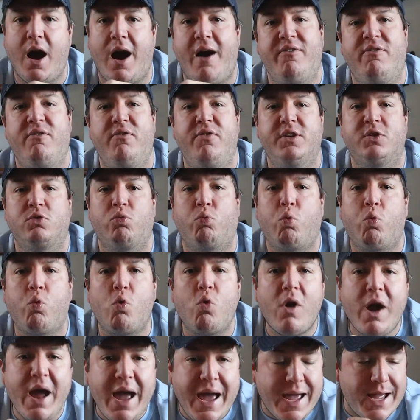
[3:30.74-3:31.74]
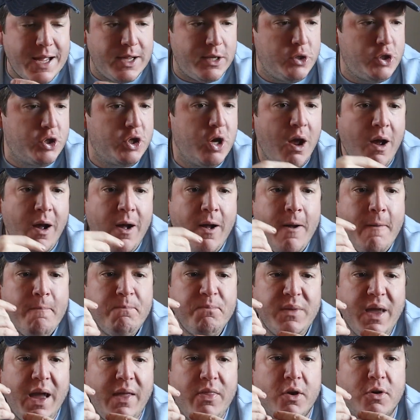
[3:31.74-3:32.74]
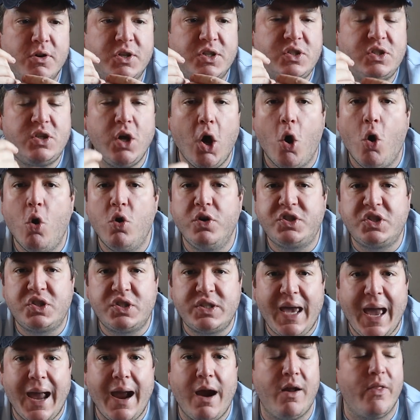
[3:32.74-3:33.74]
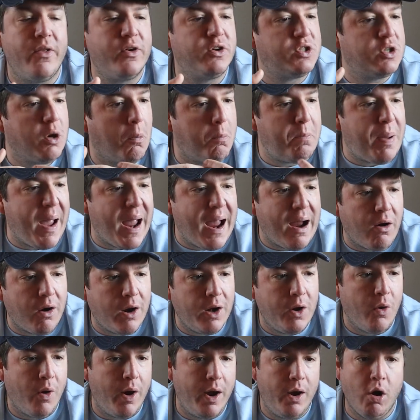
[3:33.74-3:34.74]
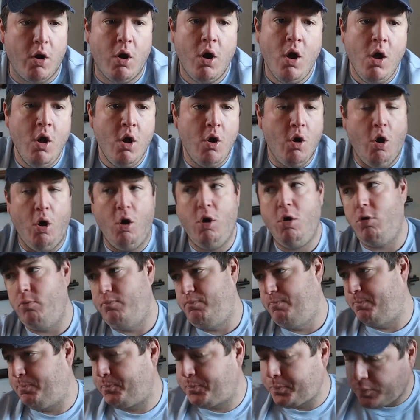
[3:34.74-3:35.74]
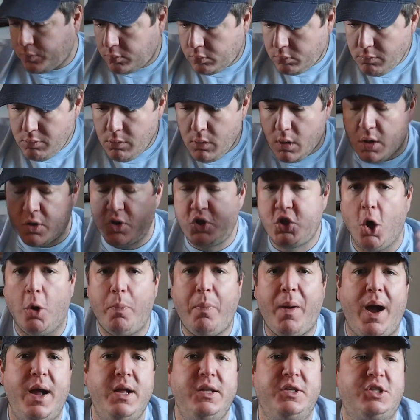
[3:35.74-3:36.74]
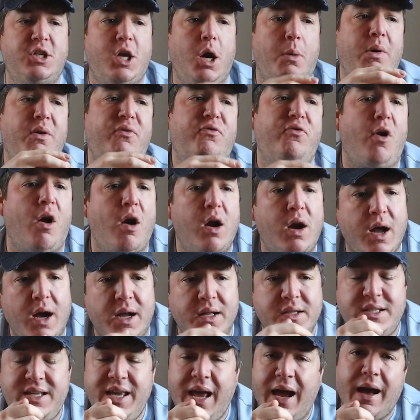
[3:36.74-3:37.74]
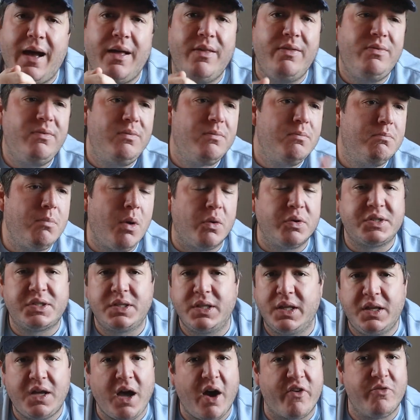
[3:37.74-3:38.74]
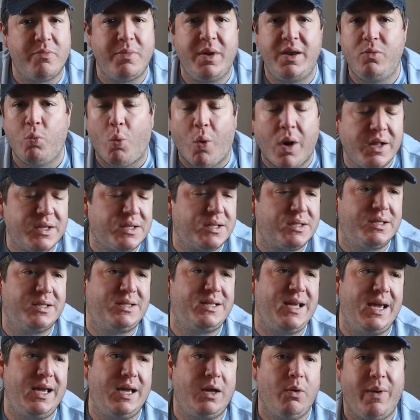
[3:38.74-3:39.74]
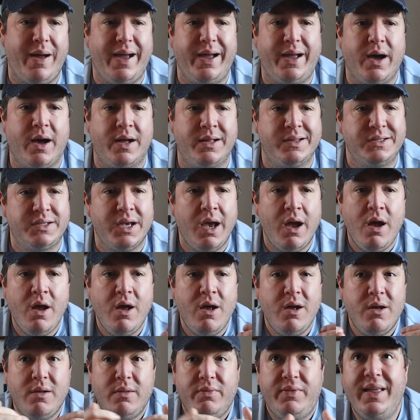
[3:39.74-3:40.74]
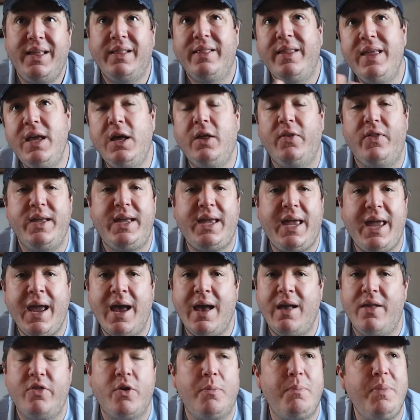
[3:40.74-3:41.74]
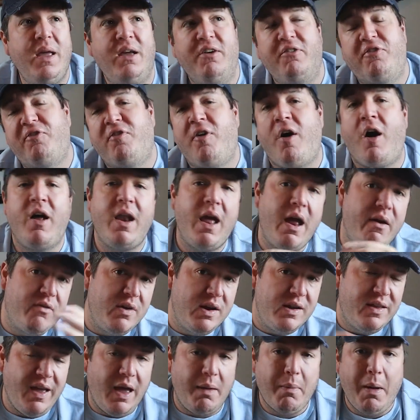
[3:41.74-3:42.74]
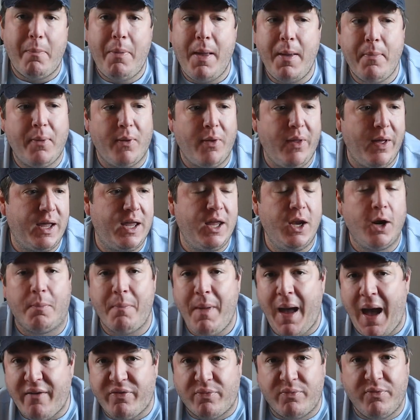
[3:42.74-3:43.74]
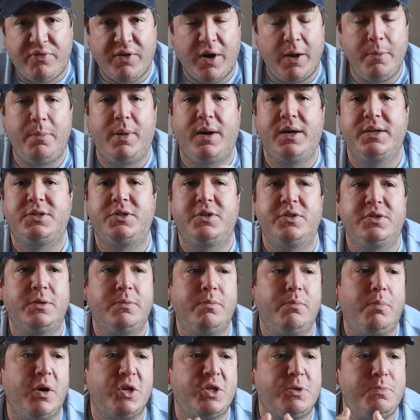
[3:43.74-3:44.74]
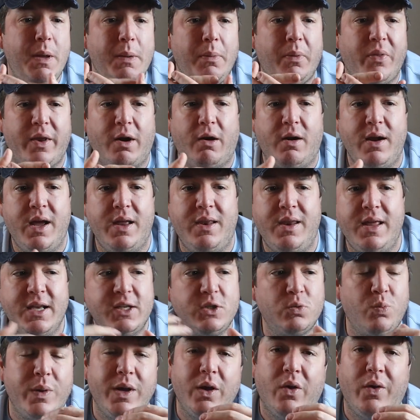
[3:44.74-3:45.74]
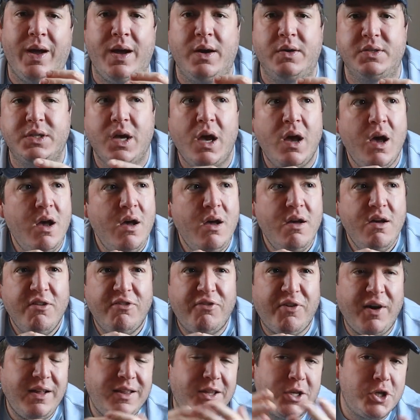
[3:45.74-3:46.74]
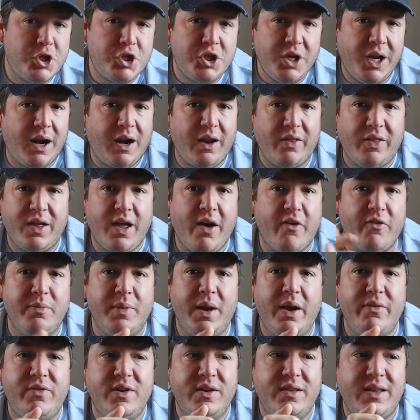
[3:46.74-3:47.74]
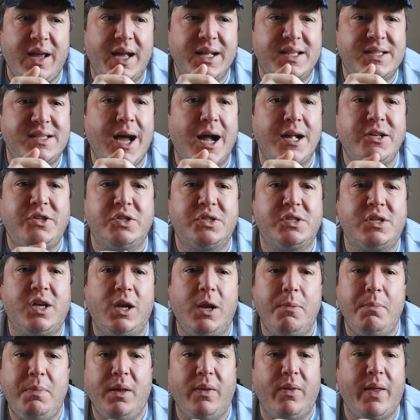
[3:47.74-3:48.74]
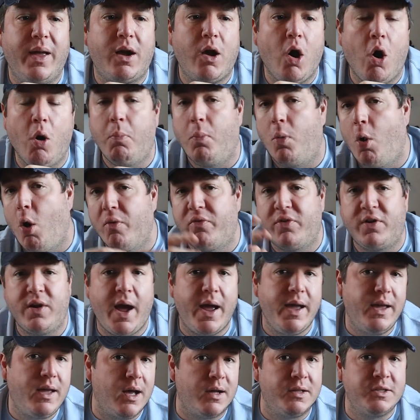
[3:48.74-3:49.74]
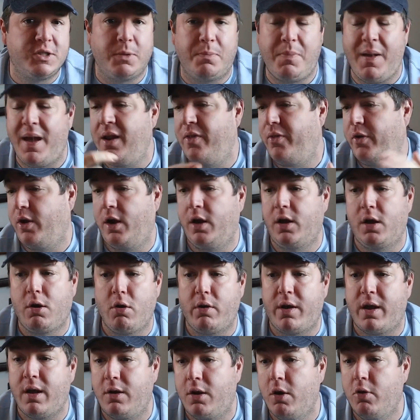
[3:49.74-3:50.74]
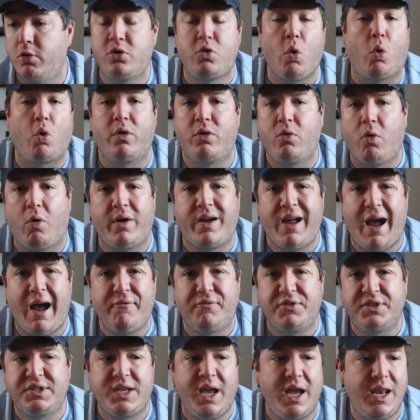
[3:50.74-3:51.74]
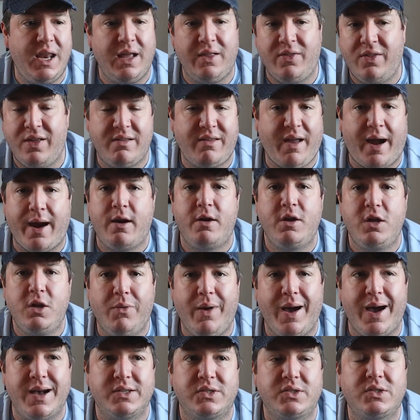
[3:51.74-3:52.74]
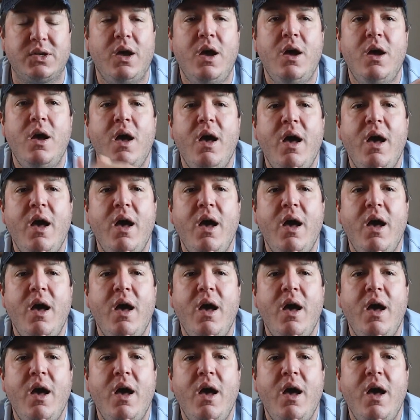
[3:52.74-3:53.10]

off of this rage, and they're so scared, they're so paranoid. Oh, oh, Joe Biden's coming for our guns. Yeah, most of the government wants to take away guns. They legally can't, and they're being fought every day by people like you know Matt from Fudbusters and a bunch of people that are in his wheelhouse fight the shit out of the government every day. It's not just going to be like, oh, overnight guns are banned and they're going to go door to door confiscating in the entire U.S.